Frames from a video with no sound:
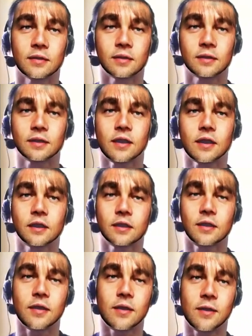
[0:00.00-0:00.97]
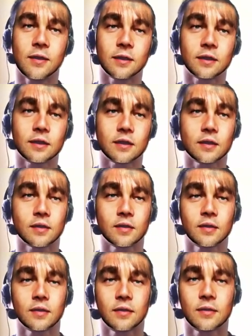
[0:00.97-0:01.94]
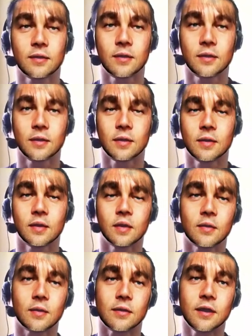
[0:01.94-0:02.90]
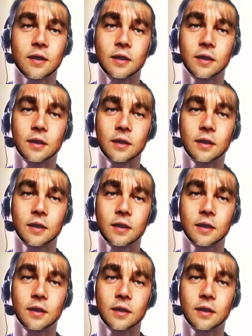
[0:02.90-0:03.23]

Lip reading: set as overlay